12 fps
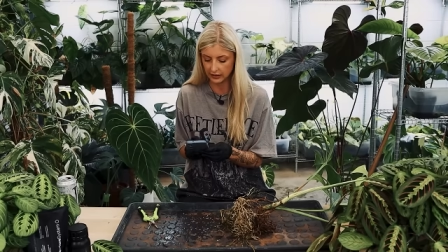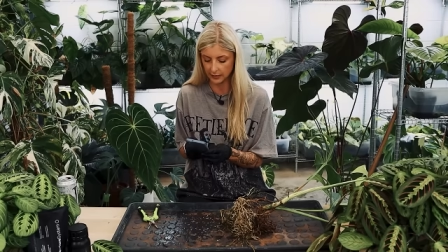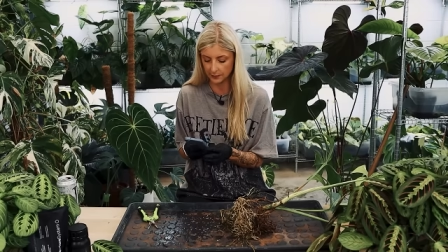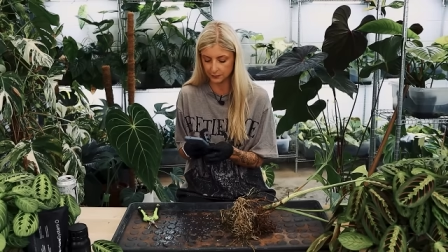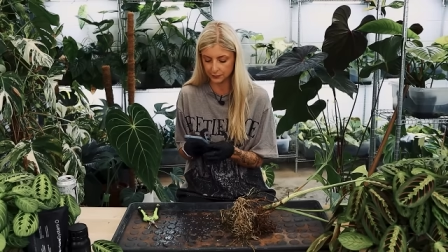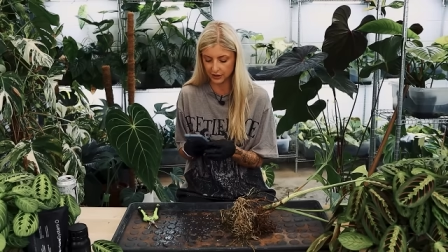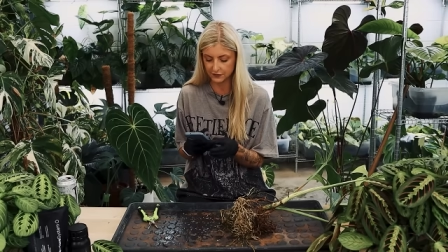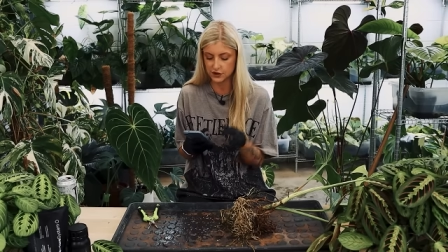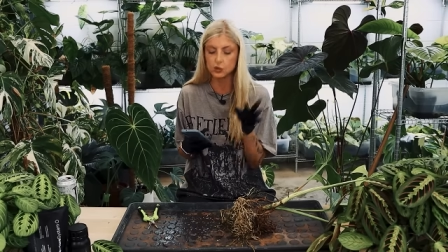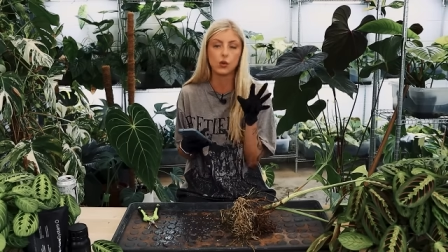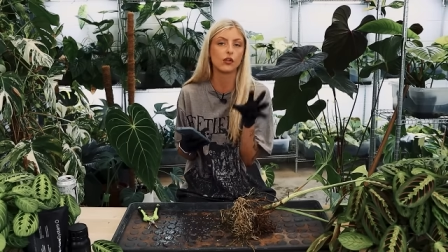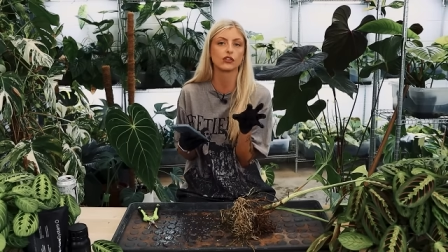Um, but
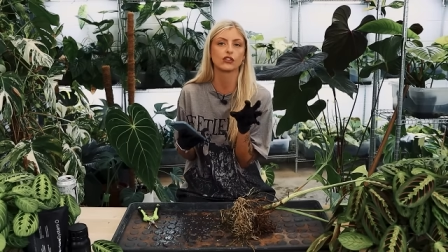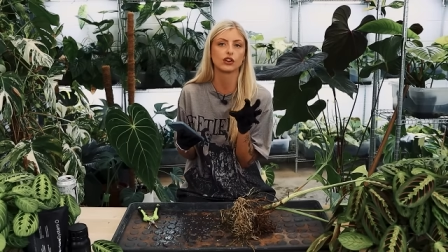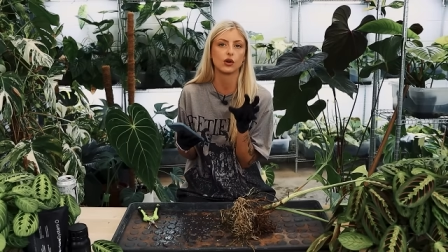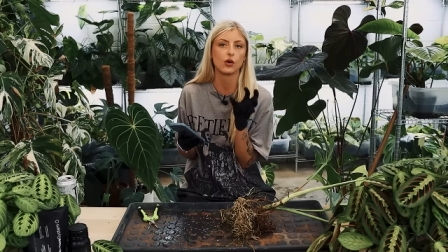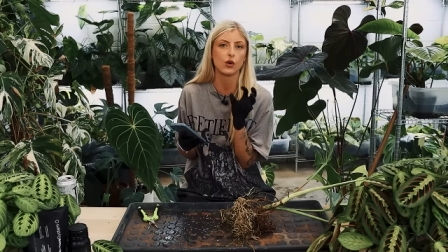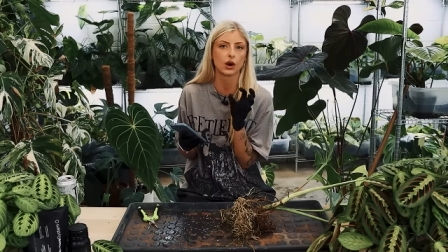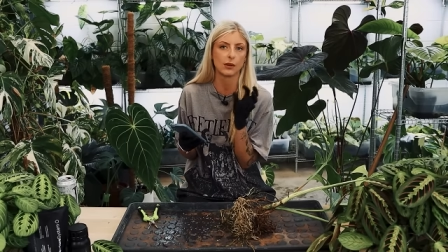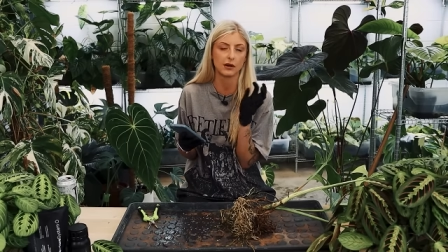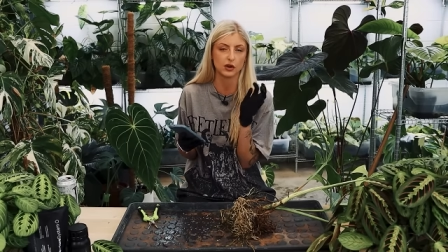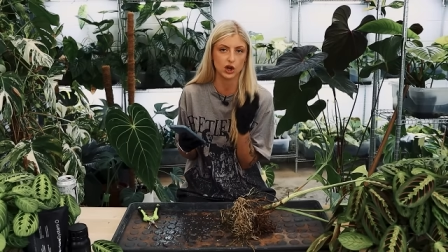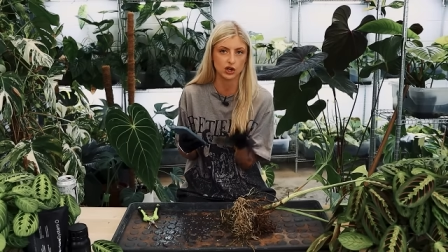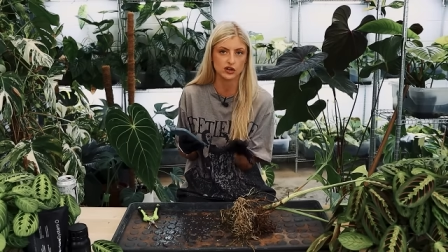if you want to know all
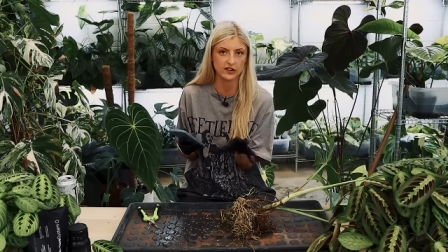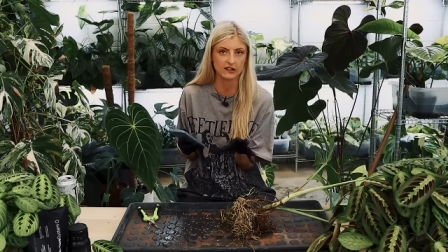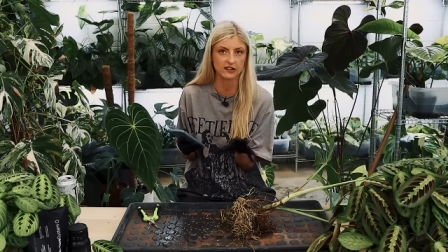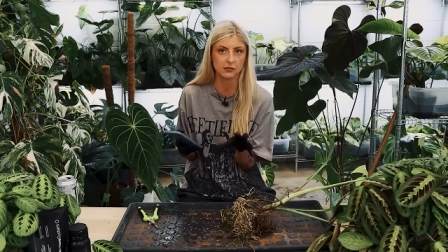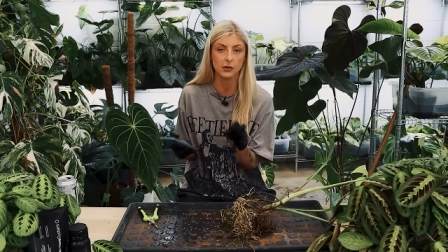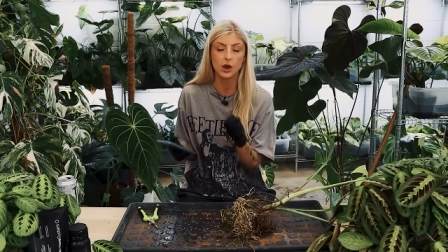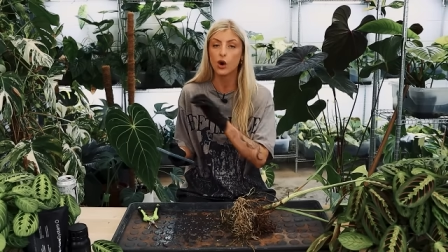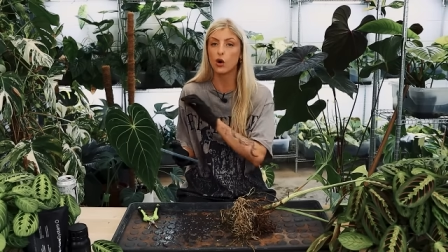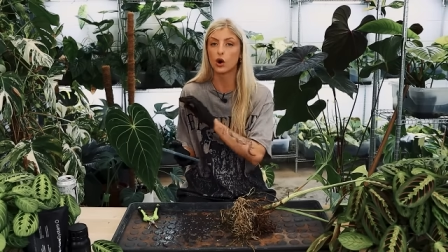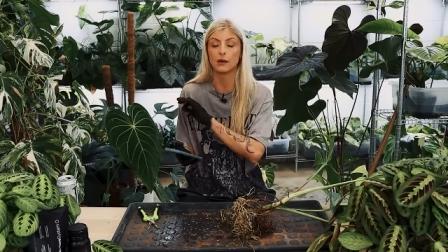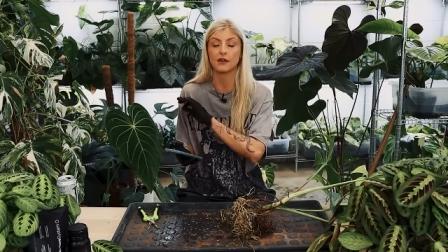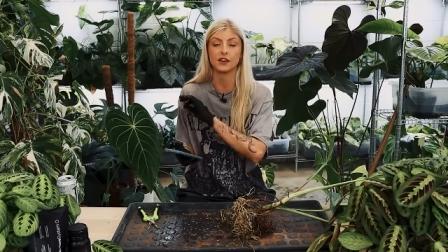about Nurture System,
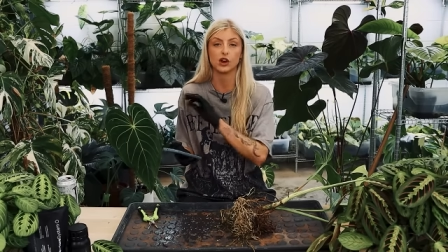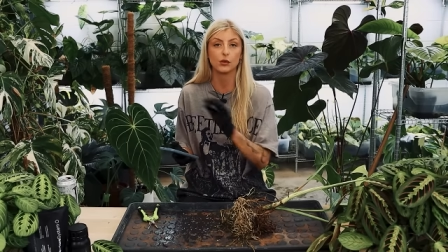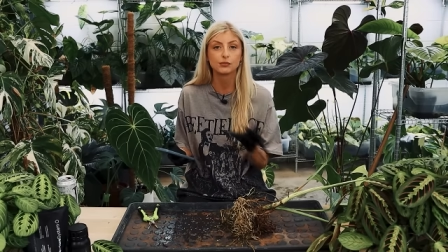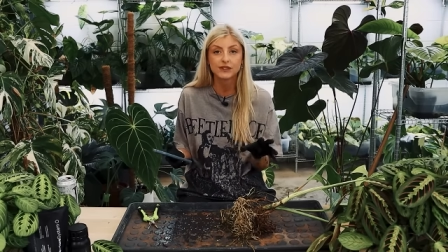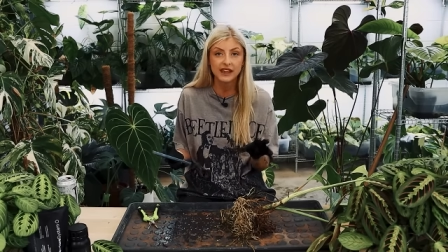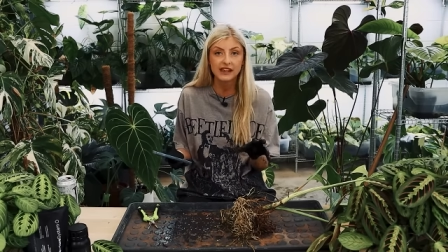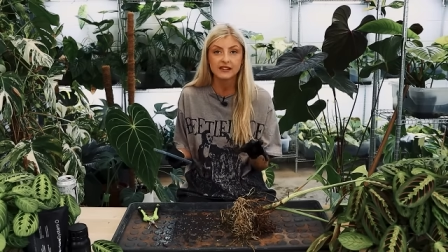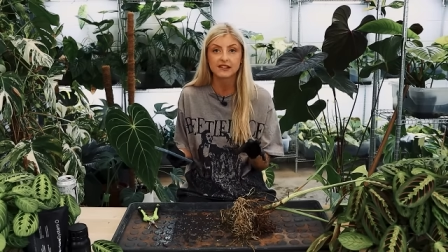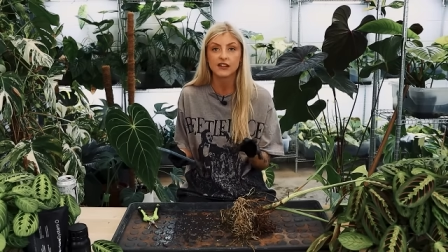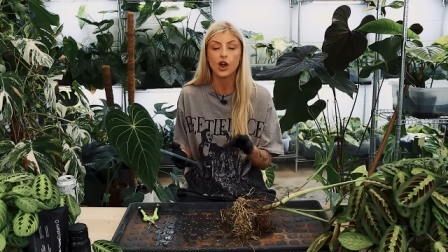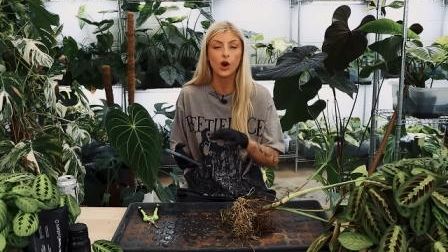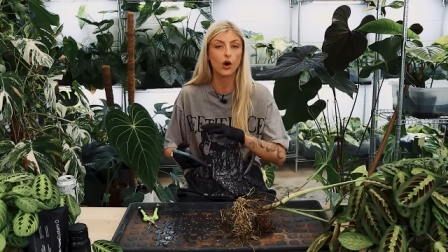all about the
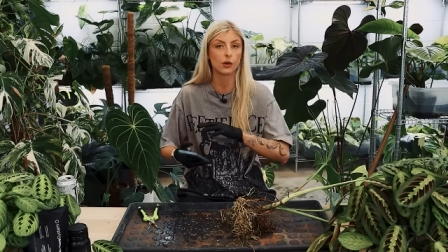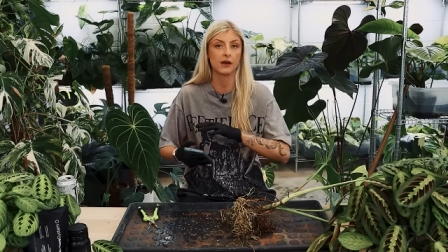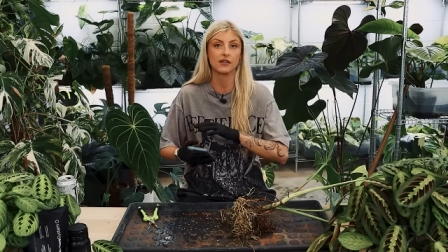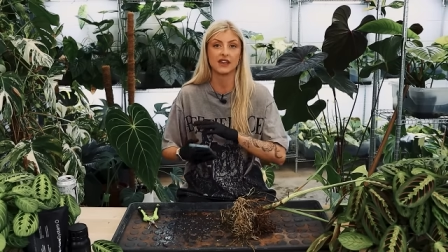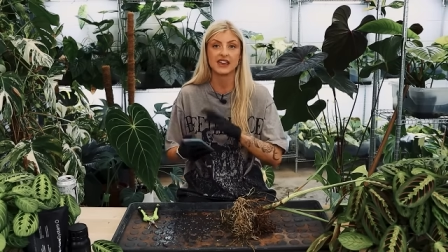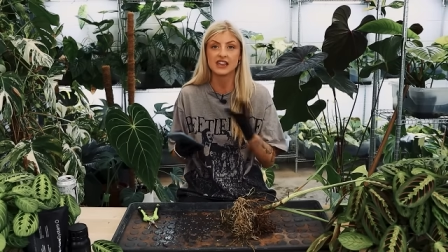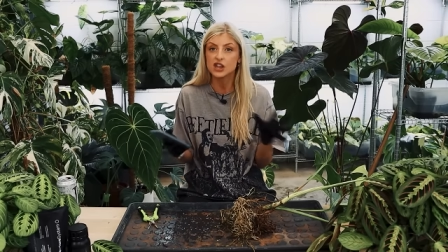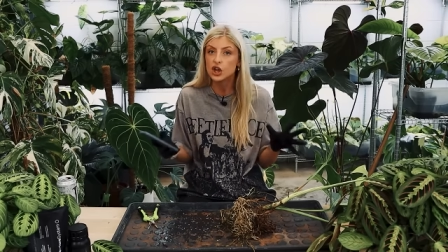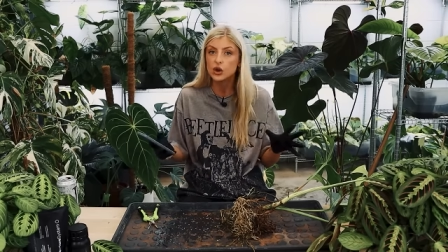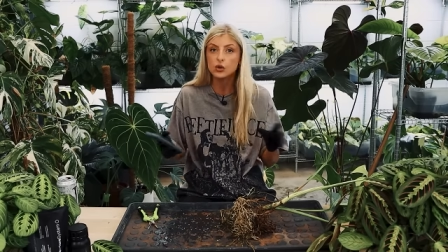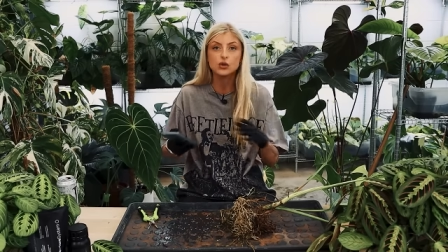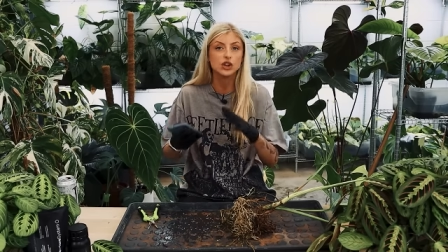updates, all about the
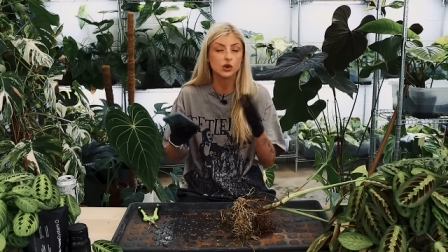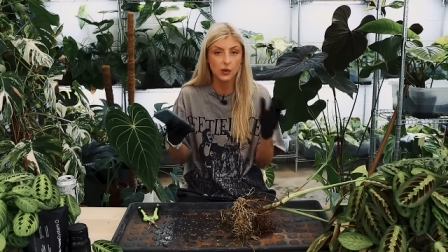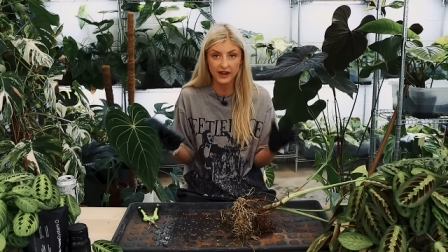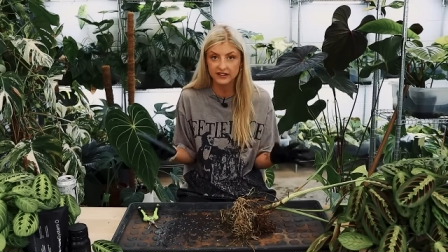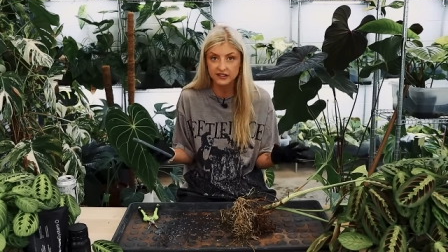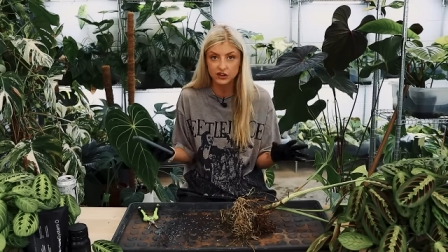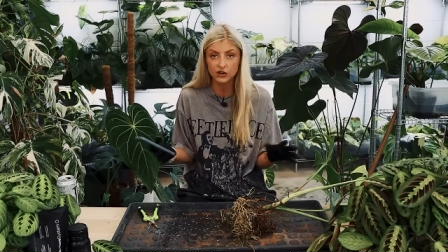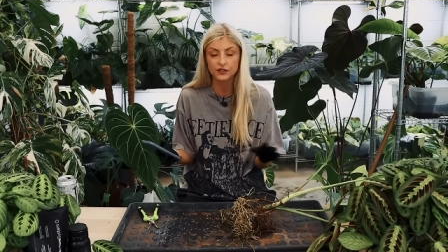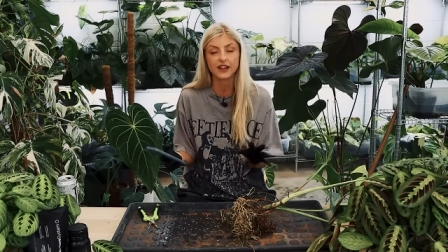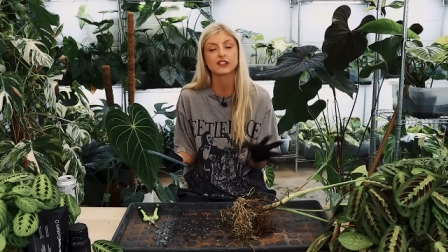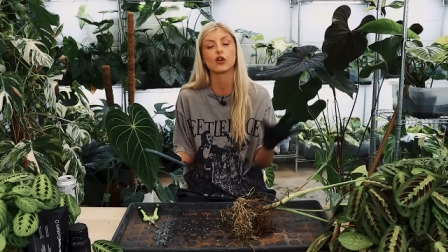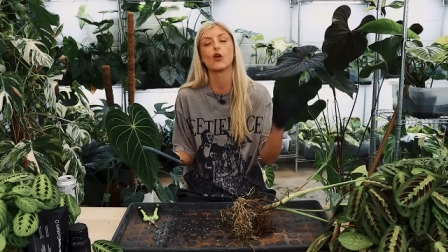EU, US stuff,
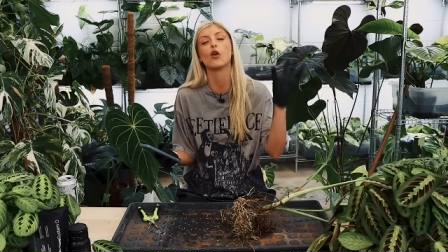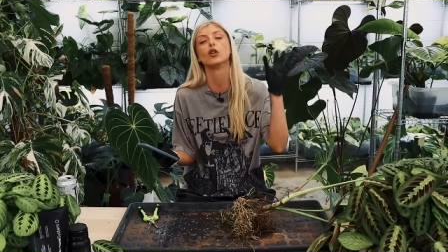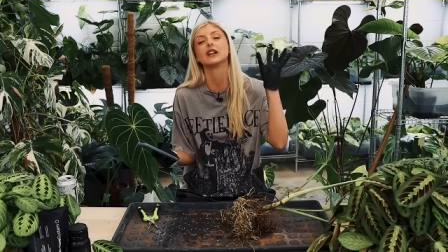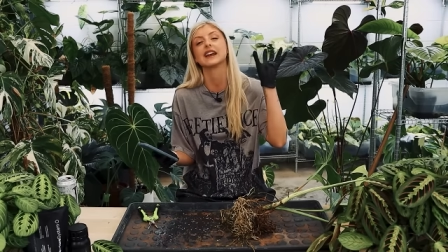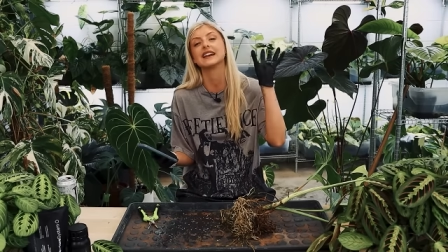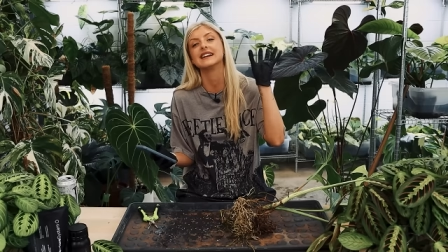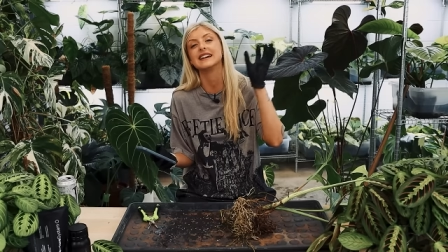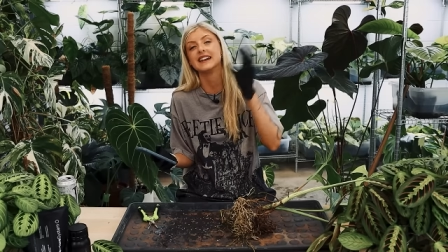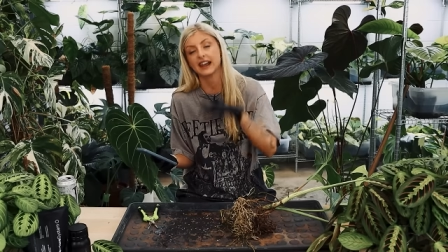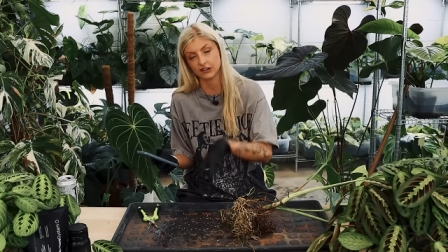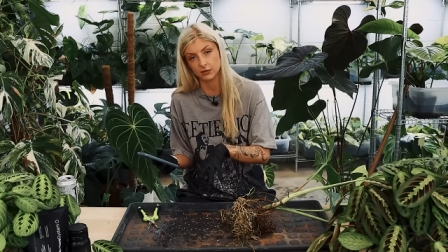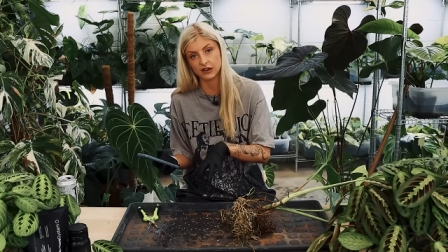that's all in
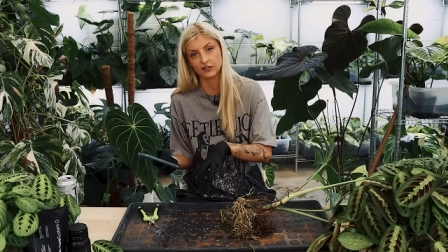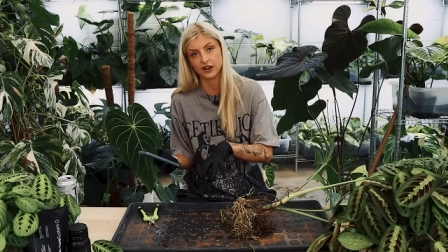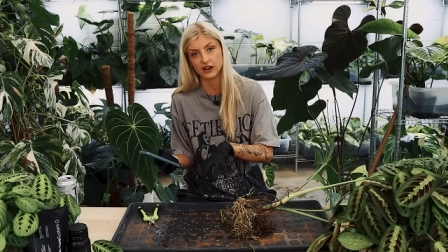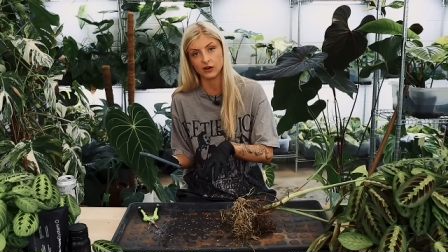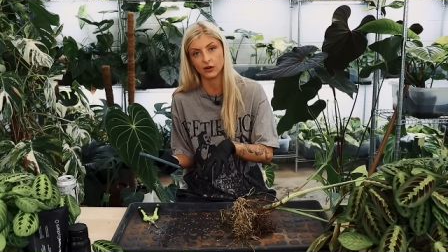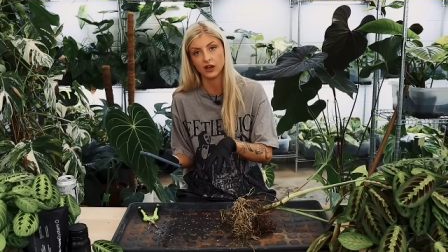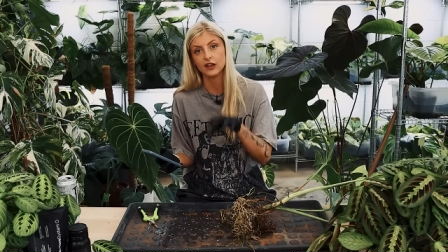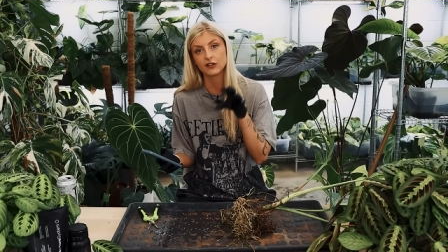next week's video.